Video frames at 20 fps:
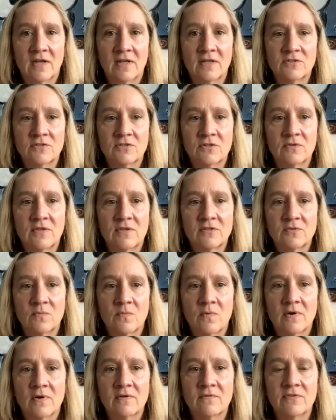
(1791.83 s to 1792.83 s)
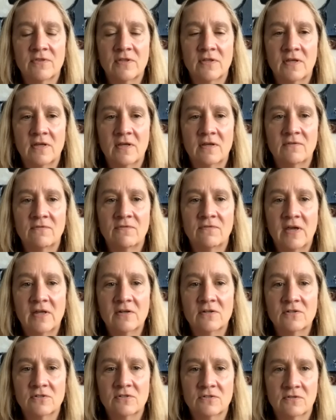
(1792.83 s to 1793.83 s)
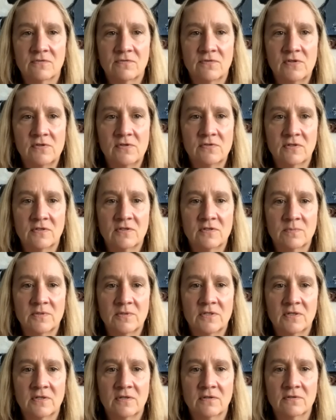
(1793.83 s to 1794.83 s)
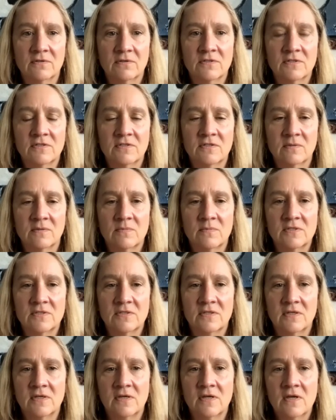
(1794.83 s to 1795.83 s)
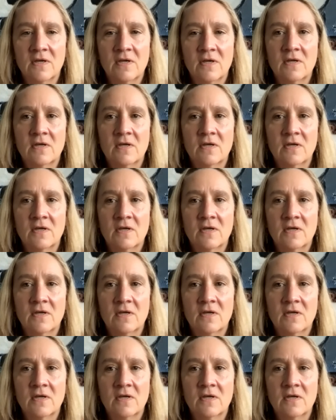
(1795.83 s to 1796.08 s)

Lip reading: And so that's one of the advantages of using this particular system is the